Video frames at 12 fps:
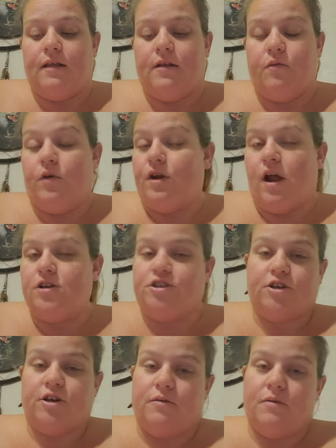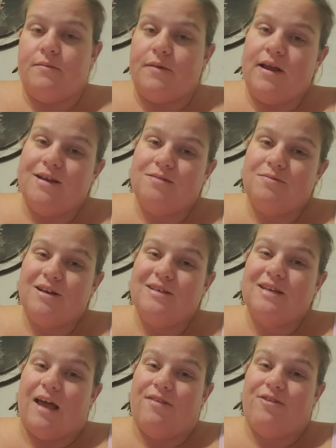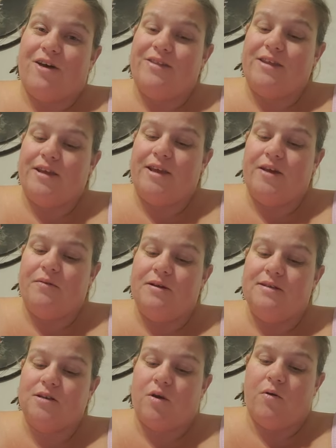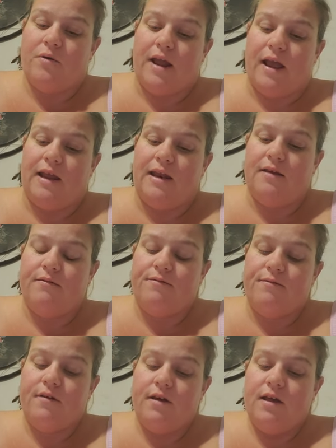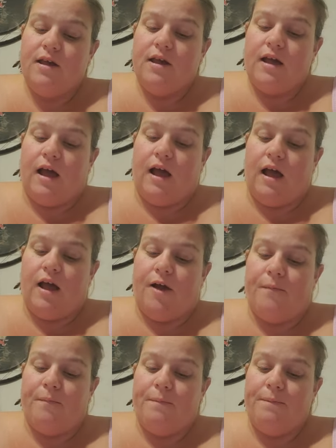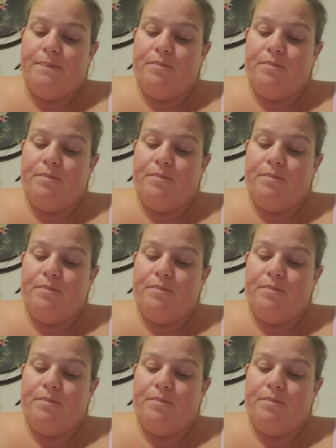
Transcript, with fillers: we're not sure what my husband is. I thought that he was O negative um,